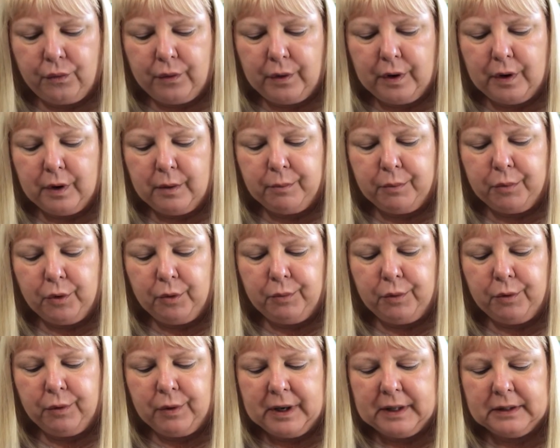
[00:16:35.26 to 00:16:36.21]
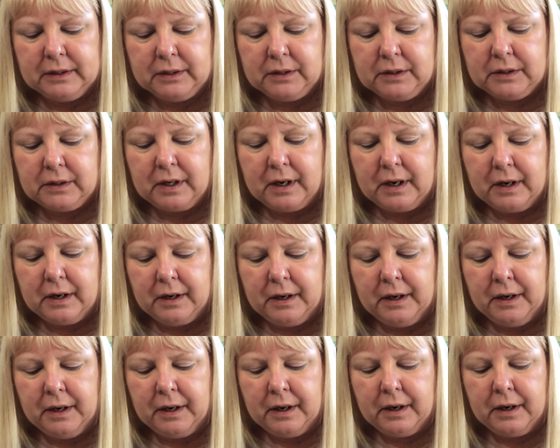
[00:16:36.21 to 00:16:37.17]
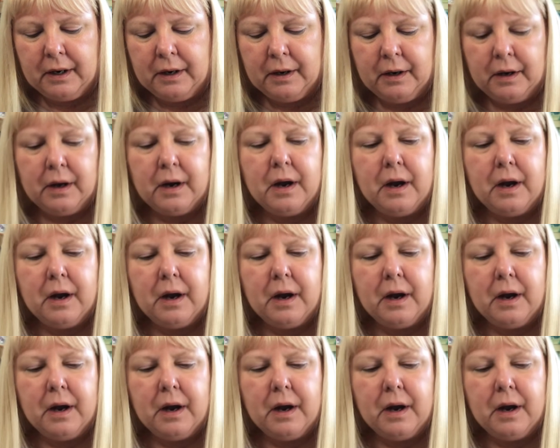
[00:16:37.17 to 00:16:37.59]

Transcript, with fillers: and a boo-boo on the star here.